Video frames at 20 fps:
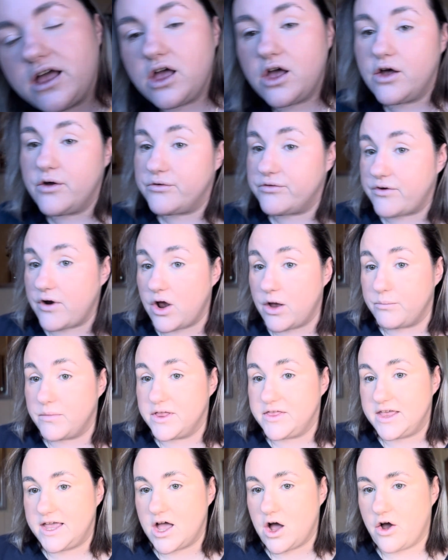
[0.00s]
from
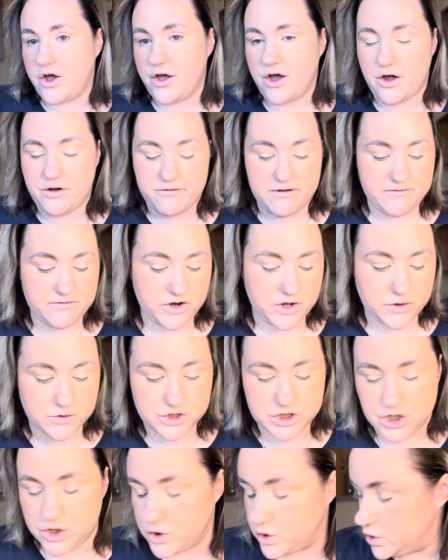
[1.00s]
the I Heart
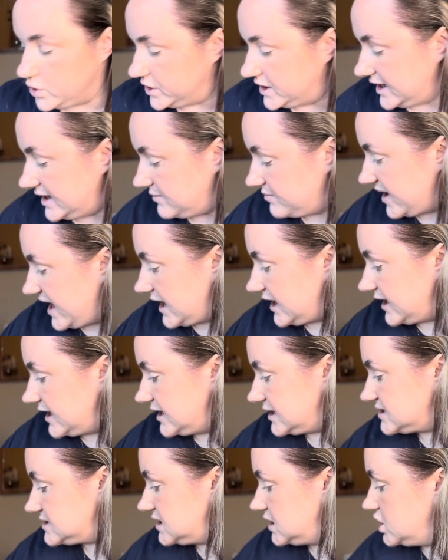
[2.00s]
Revolution Honey
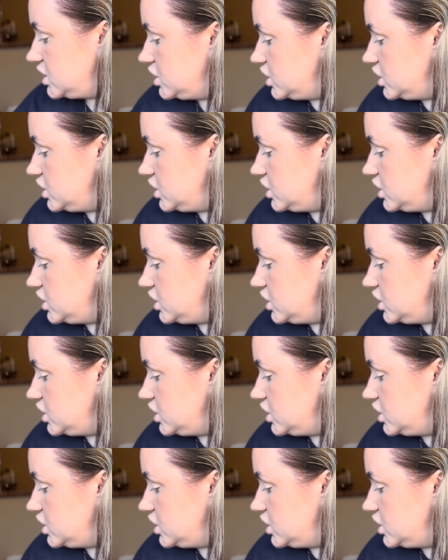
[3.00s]
palette.